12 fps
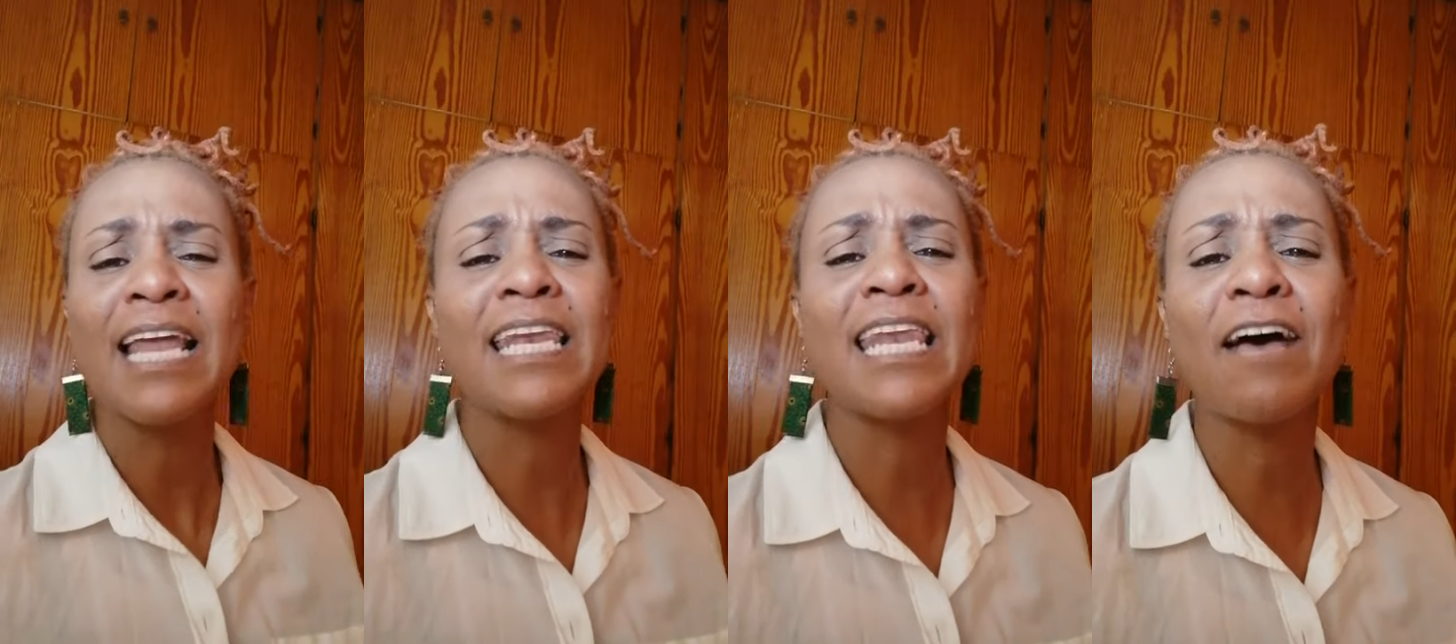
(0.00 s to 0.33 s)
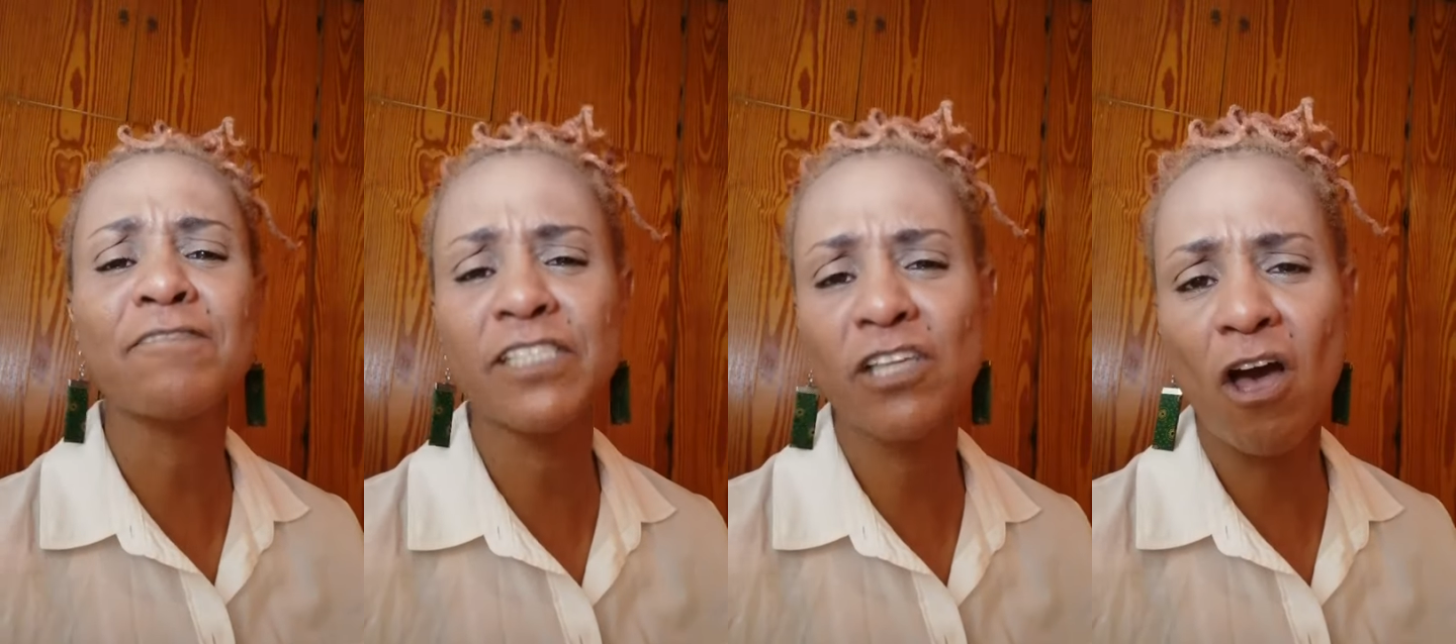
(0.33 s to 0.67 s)

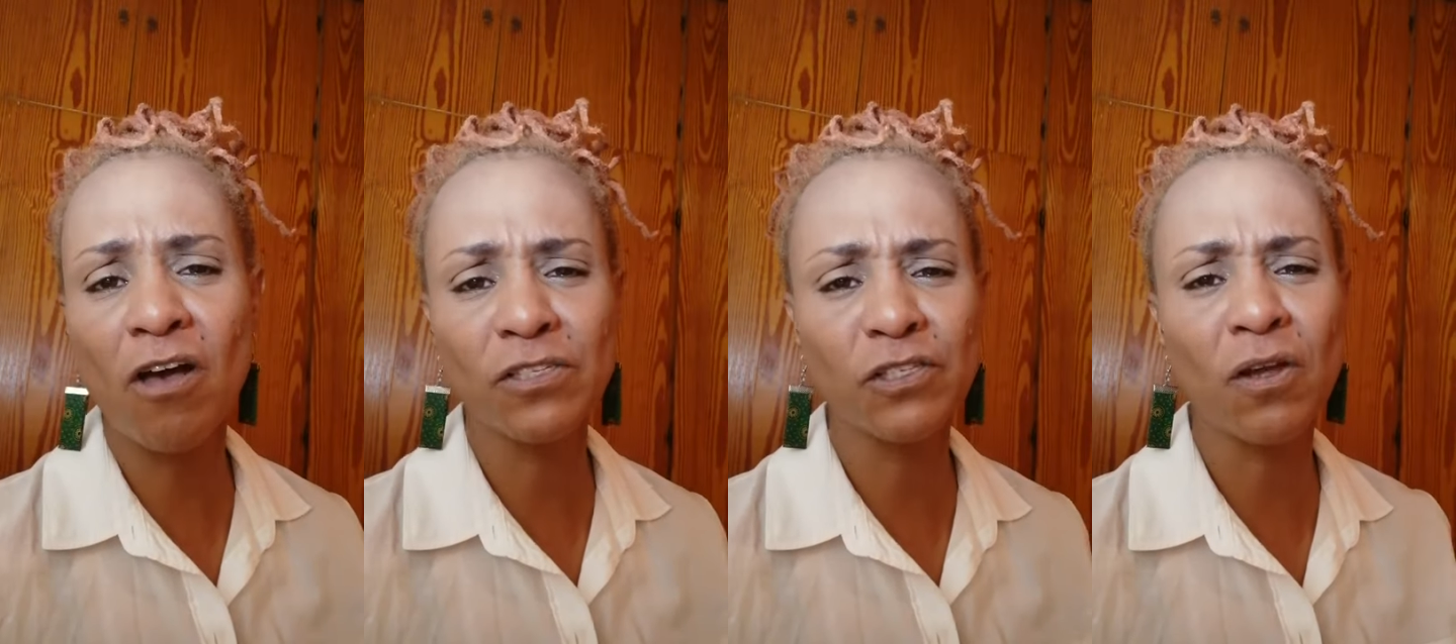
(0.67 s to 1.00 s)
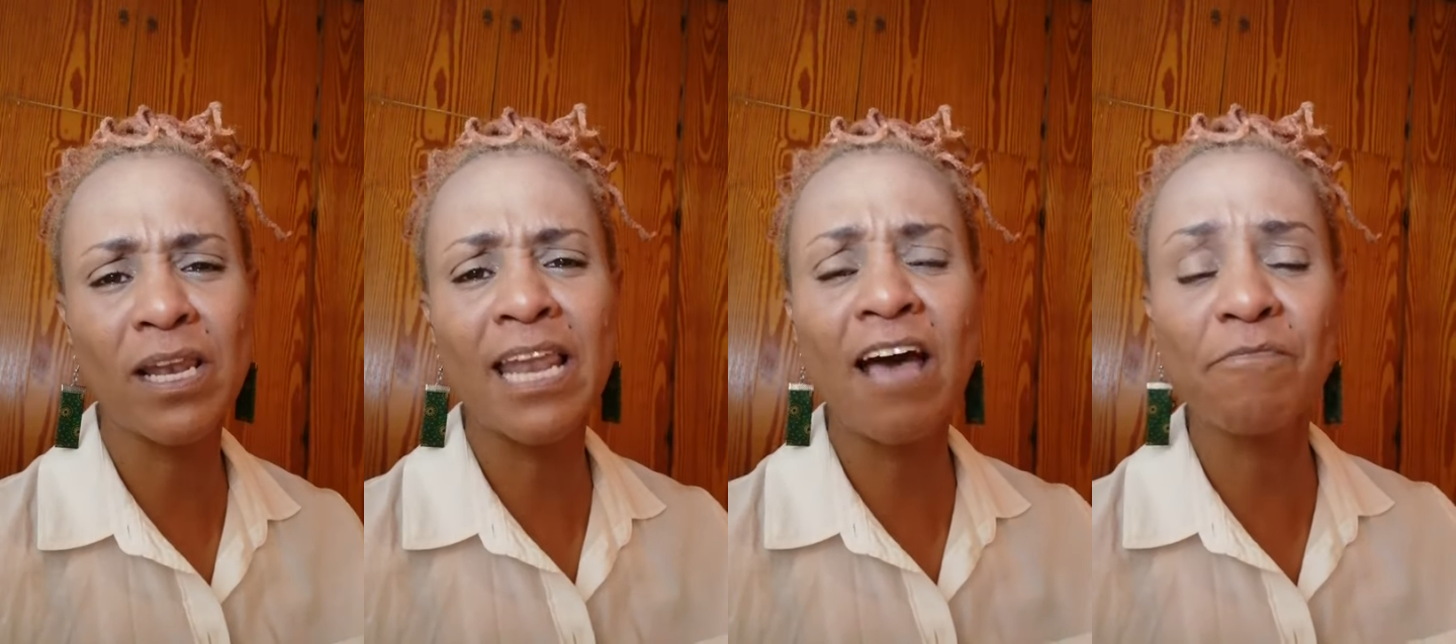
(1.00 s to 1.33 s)
love songs or
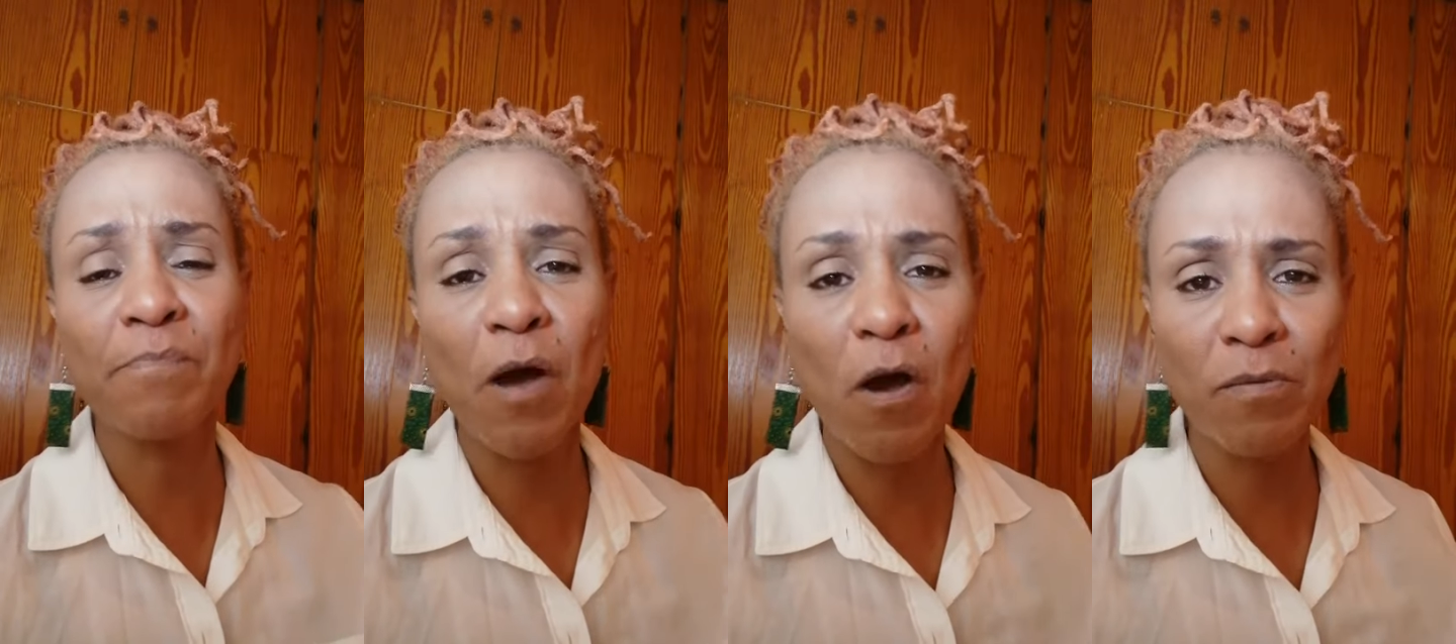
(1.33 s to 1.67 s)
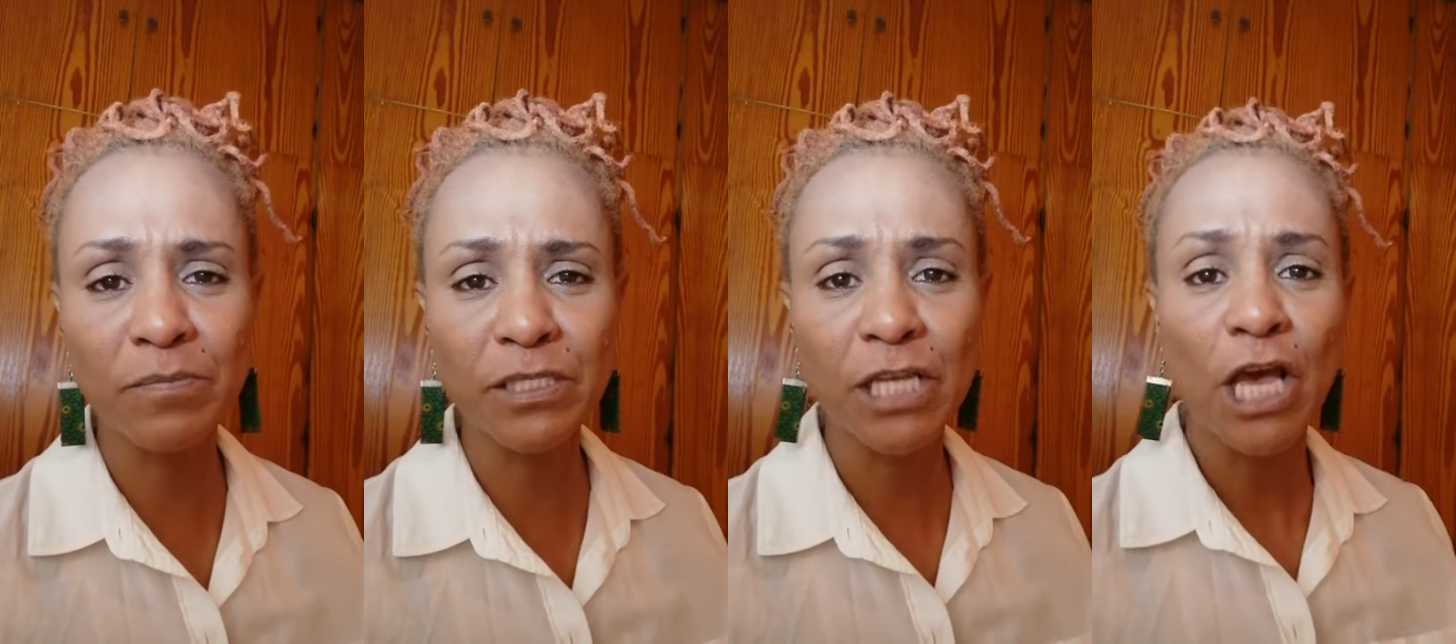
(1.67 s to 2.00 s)
love
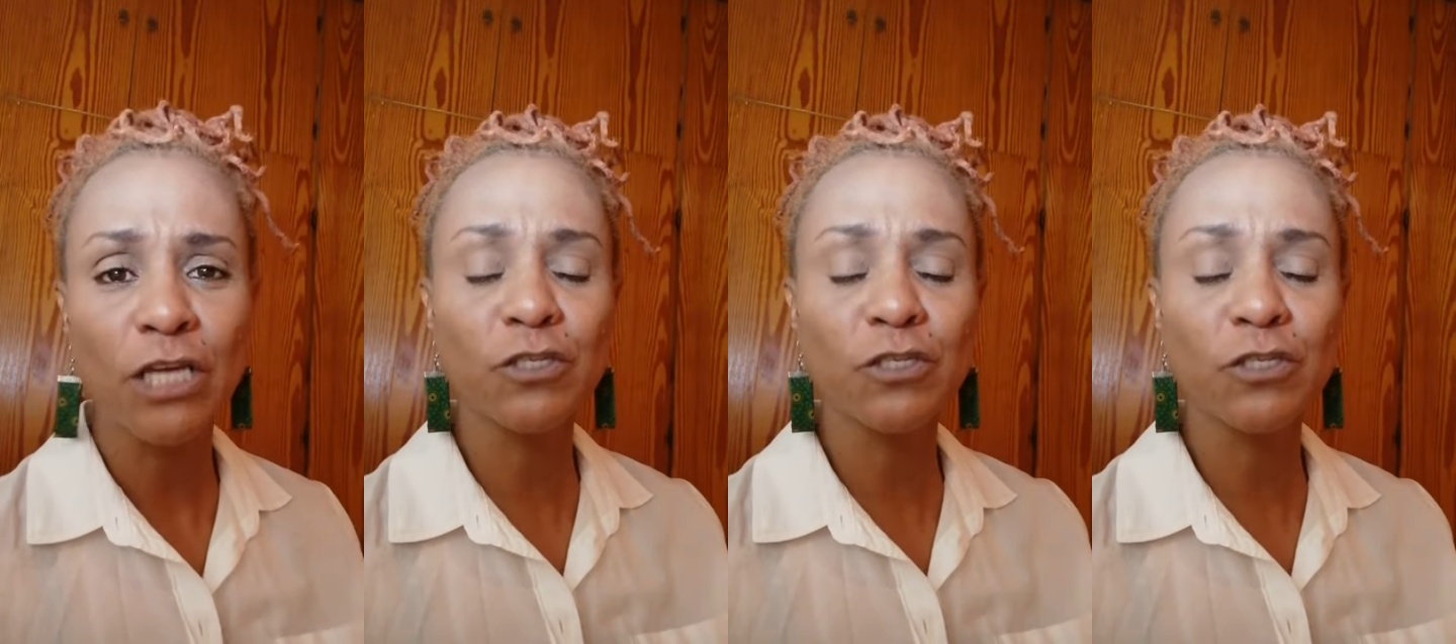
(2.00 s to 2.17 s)
poems